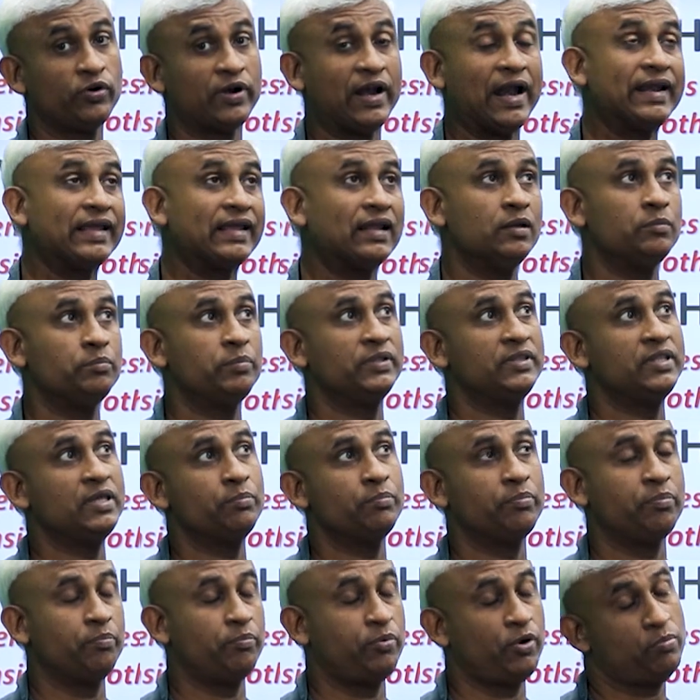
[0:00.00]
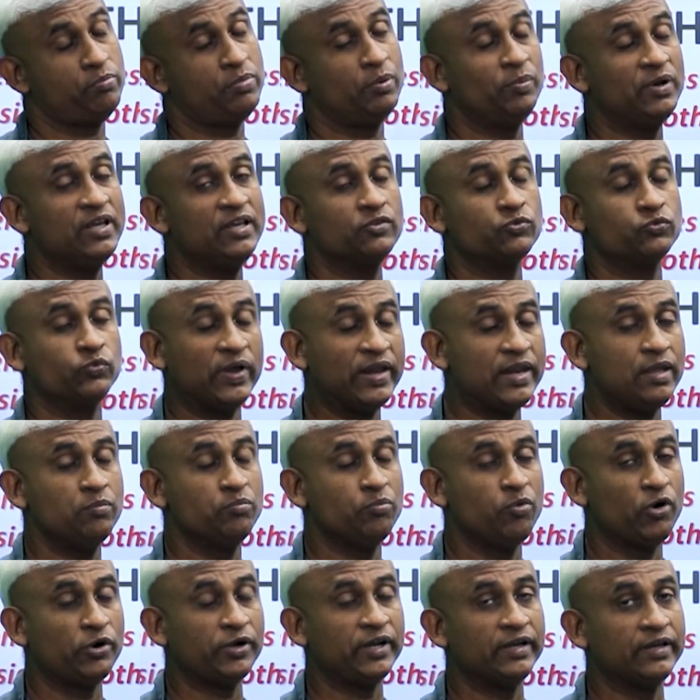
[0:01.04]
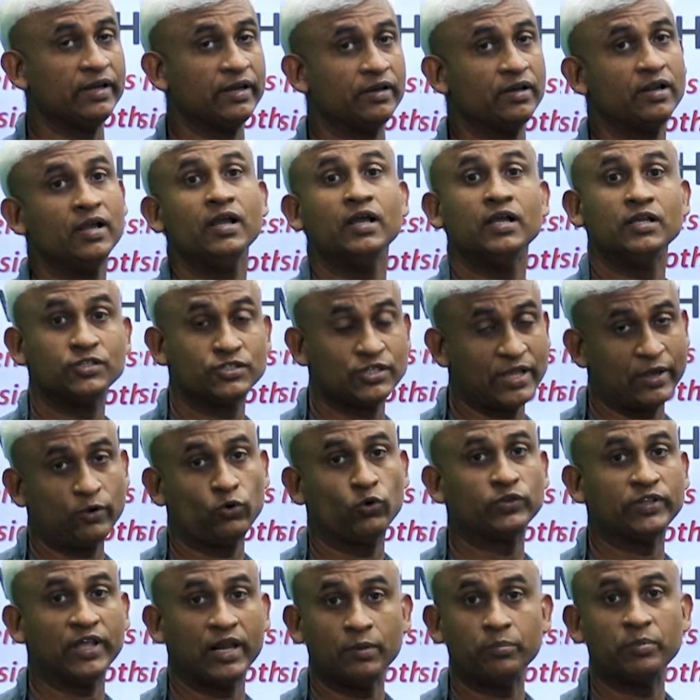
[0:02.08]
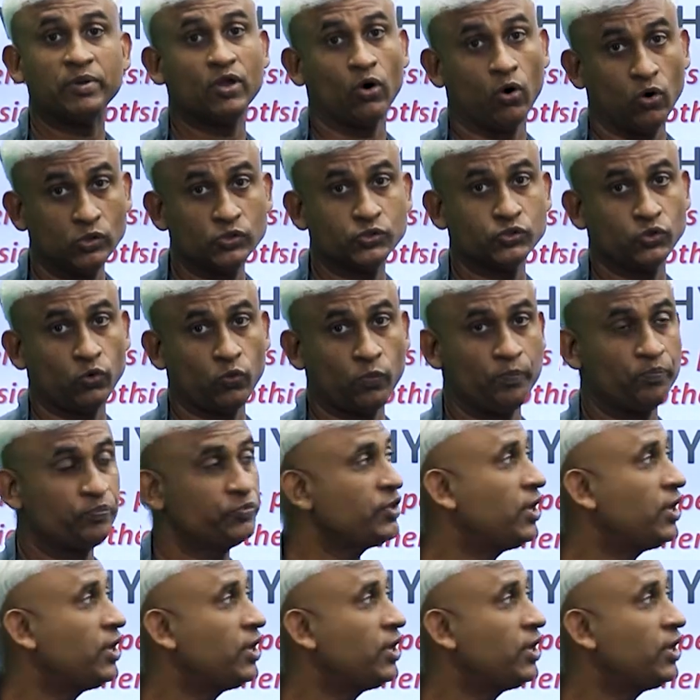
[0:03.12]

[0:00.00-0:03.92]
Radical empathy probably is very important in psychotherapy also.